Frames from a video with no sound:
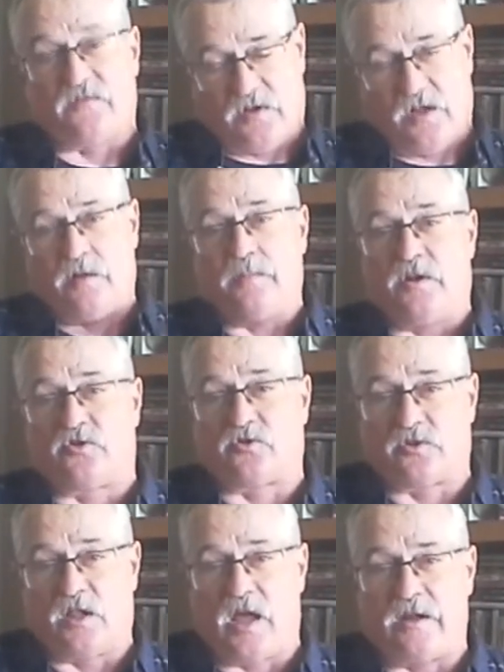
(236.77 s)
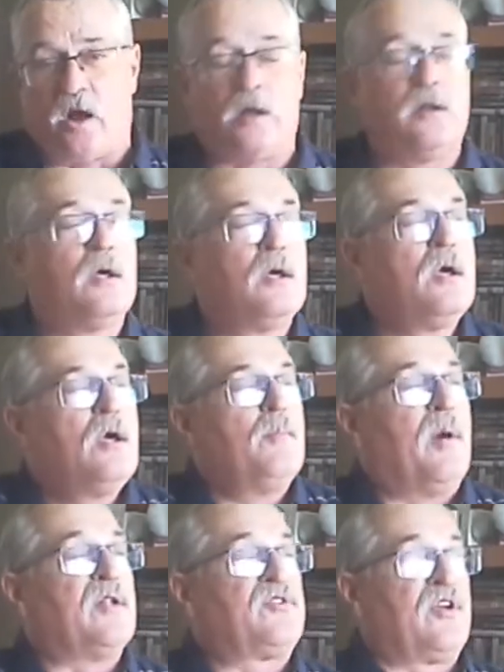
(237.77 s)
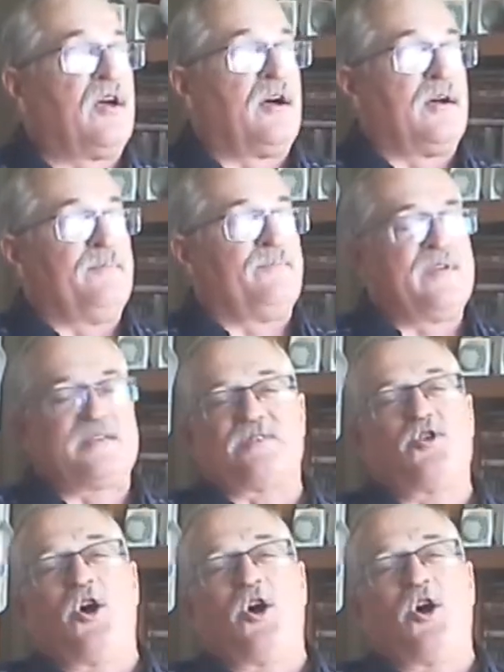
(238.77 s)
if he needed me to turn the light on. But he said,